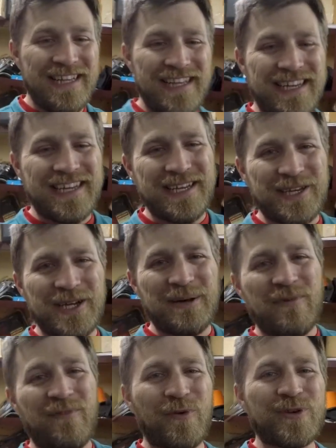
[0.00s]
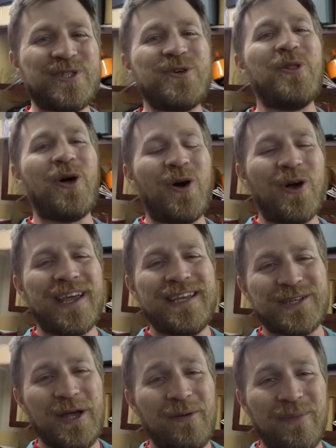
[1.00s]
And before too long, he's
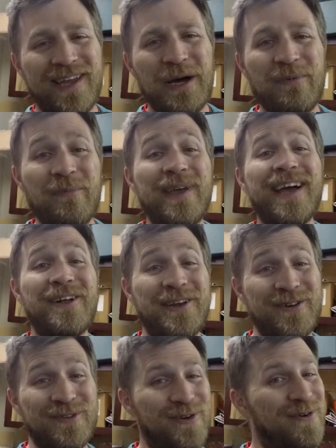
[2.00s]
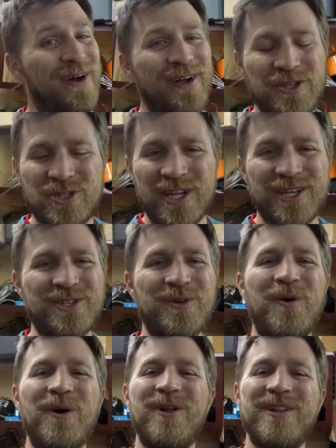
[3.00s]
going to be helping me out here in the garage, changing
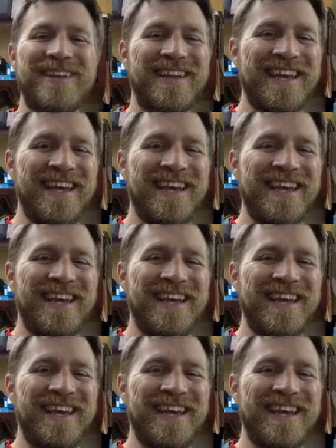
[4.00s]
oil and